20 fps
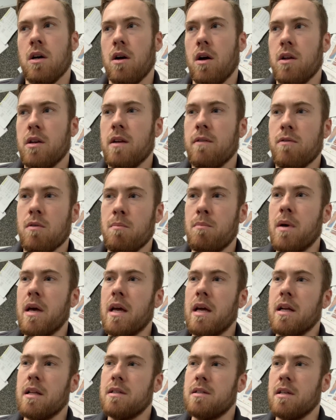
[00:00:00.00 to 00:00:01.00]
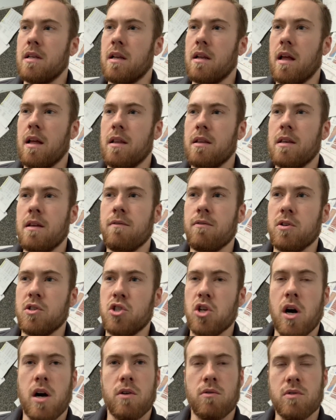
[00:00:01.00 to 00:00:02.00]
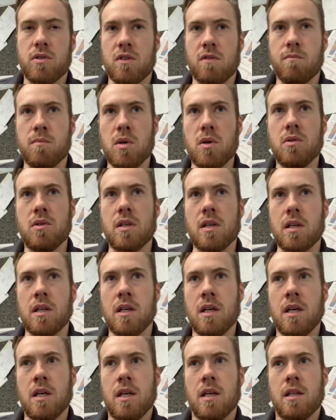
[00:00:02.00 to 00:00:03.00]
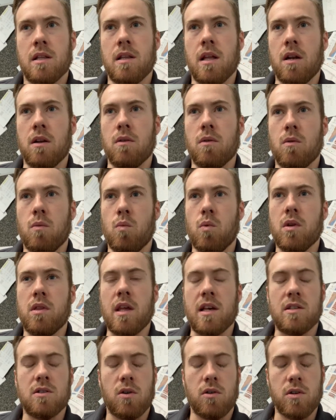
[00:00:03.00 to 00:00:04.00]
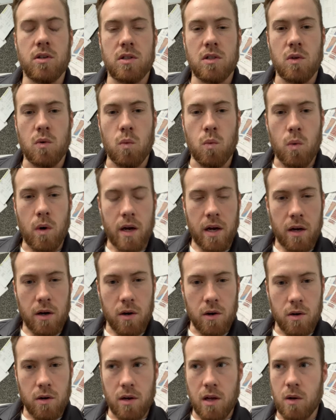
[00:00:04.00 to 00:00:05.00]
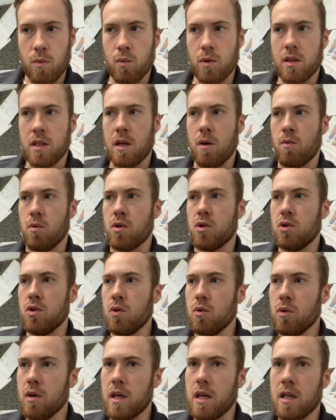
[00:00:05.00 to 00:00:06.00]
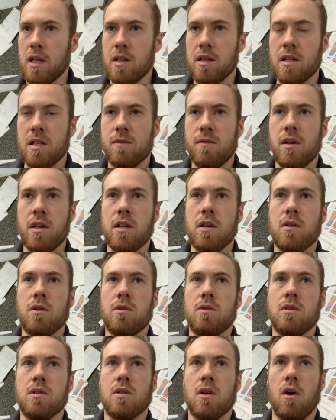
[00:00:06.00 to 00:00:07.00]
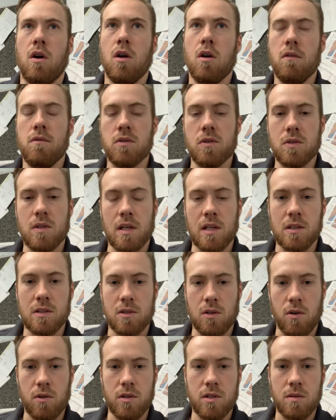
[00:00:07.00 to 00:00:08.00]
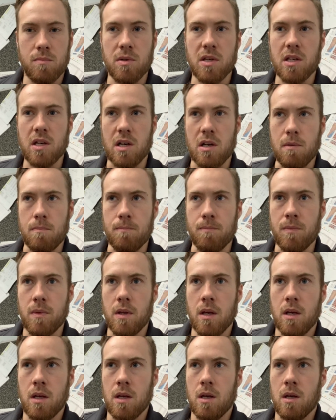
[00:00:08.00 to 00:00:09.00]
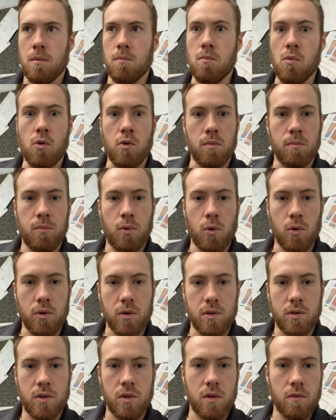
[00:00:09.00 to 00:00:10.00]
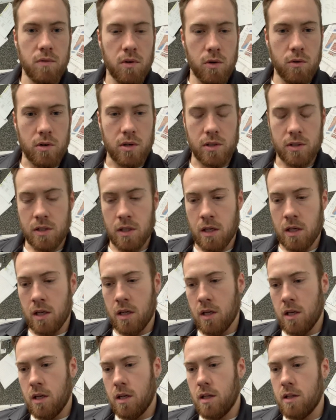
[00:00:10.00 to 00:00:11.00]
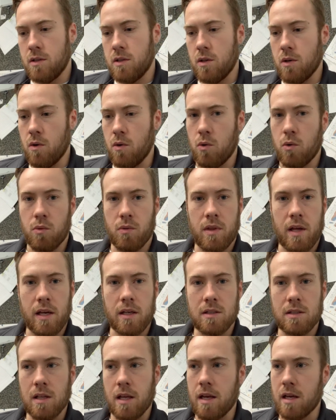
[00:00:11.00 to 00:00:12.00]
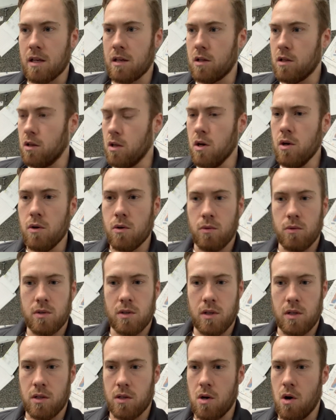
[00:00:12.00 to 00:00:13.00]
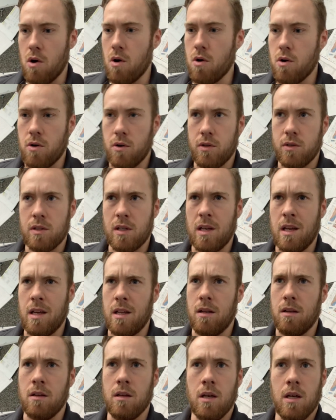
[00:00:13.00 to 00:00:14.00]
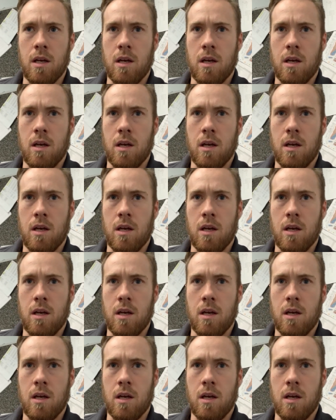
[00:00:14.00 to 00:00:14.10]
on different bands and, and different genres of music that what they started to wear and what they were doing in these videos, all those things started to become more important to the viewers. And so things like clothes and cars and,